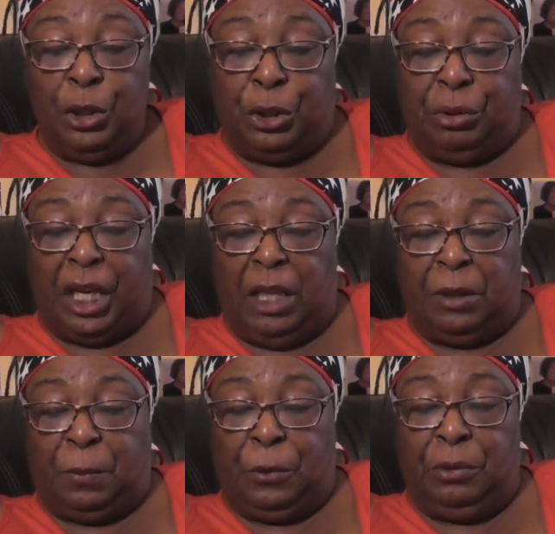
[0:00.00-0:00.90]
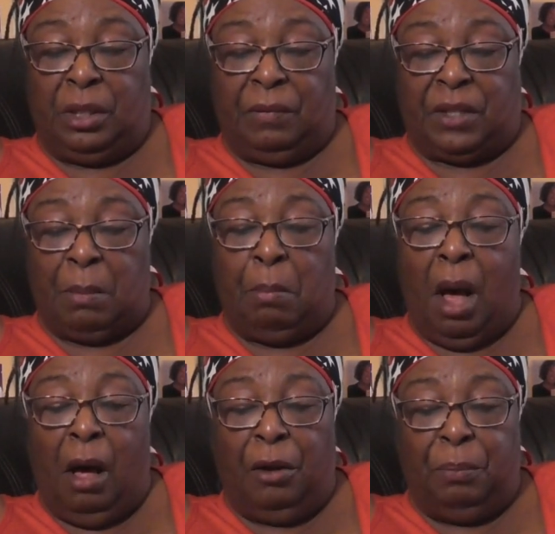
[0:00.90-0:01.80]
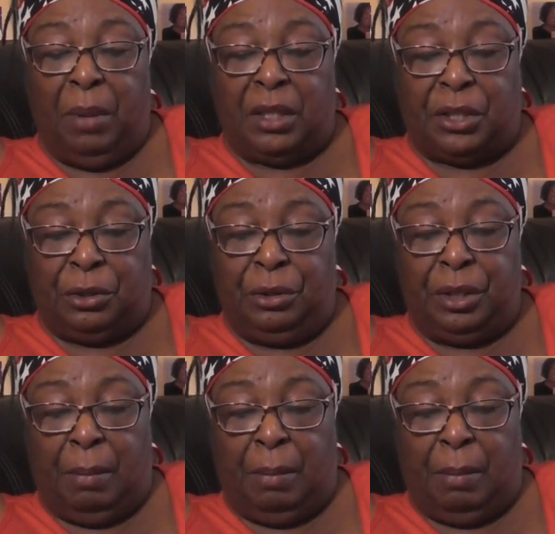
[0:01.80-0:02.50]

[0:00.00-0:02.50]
Two tablespoons of some mild mustard,